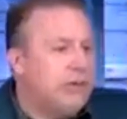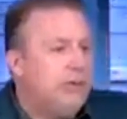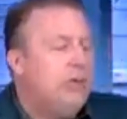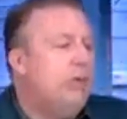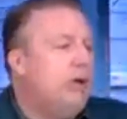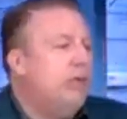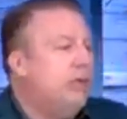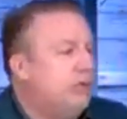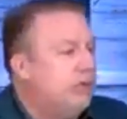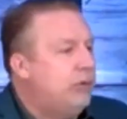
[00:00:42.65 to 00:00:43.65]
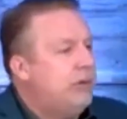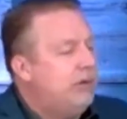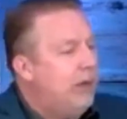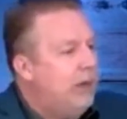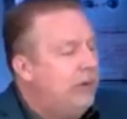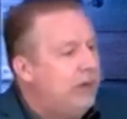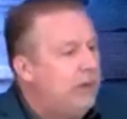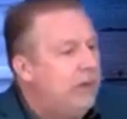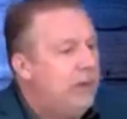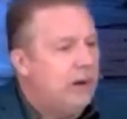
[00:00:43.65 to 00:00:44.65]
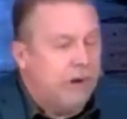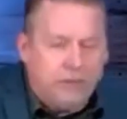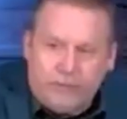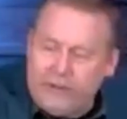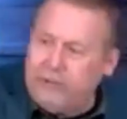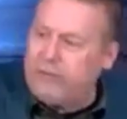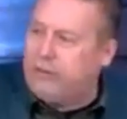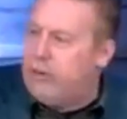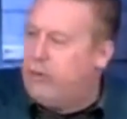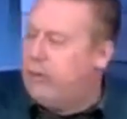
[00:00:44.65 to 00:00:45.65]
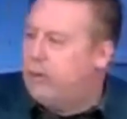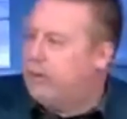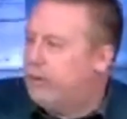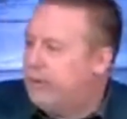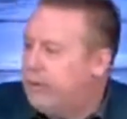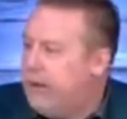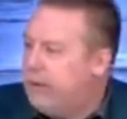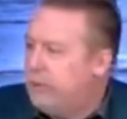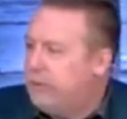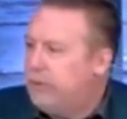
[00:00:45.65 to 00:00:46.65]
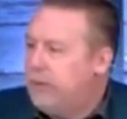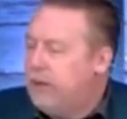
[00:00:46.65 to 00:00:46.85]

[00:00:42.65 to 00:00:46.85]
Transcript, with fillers: Every one of us should be telling our friends, our coworkers, our neighbors